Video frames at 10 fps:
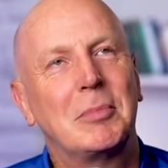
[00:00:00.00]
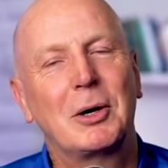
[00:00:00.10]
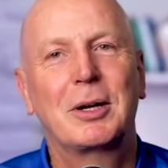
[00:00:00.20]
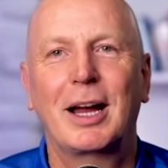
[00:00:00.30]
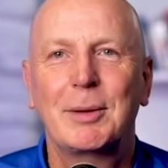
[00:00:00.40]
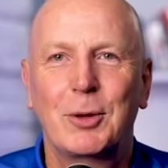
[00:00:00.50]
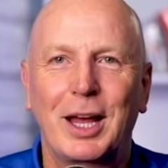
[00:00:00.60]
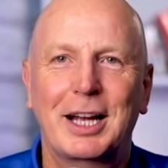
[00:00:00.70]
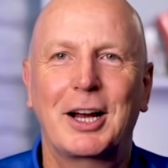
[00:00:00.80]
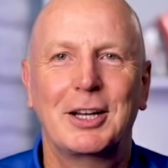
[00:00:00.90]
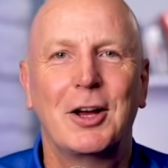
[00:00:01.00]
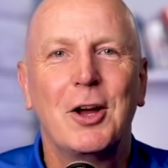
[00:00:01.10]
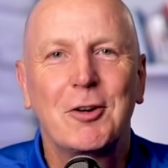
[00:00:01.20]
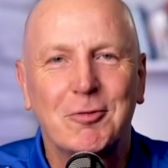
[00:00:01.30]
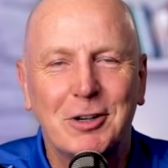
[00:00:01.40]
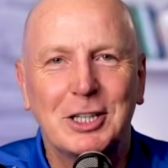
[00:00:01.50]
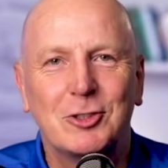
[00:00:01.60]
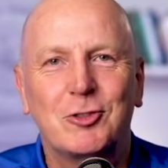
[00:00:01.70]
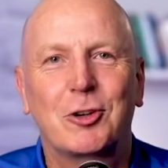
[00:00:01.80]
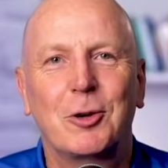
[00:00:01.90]
Okay, well, that kind of
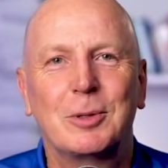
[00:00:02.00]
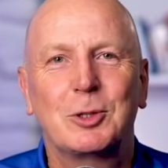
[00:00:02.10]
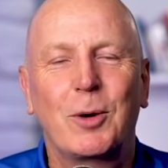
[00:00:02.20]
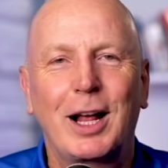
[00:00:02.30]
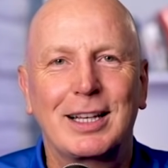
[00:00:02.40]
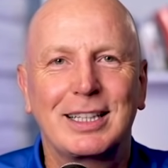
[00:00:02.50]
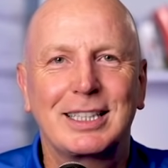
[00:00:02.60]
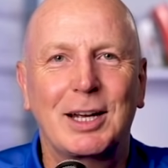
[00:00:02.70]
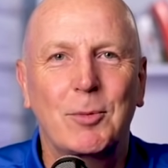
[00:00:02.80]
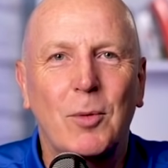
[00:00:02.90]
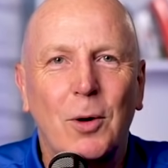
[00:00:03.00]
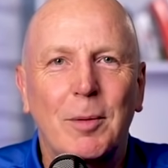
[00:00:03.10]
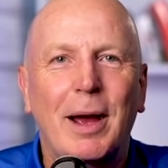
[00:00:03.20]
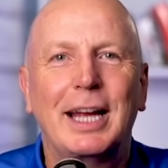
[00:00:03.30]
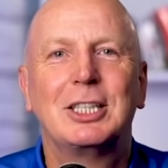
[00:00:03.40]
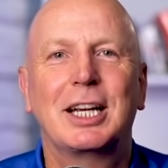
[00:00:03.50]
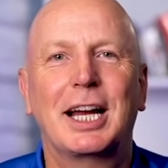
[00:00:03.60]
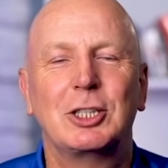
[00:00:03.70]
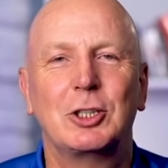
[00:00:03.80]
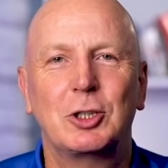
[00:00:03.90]
rings true as well, doesn't it? Well, what about
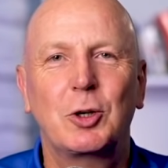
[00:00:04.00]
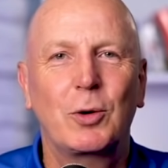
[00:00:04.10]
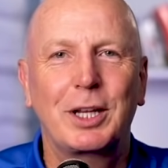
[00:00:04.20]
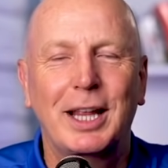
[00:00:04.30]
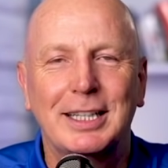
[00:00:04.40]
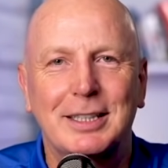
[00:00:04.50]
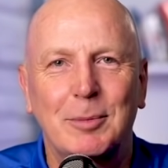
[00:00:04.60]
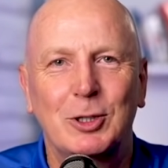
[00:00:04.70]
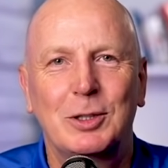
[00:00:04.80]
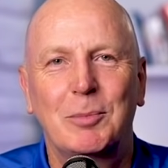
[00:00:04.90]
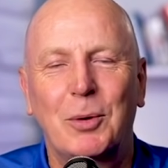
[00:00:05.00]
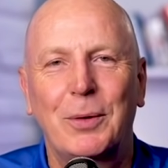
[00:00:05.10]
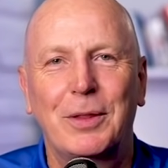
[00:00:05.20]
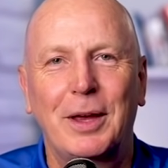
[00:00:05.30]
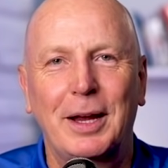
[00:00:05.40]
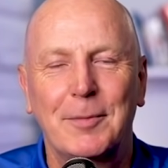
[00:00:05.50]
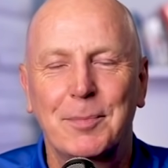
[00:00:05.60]
education? Surely that's the most important thing.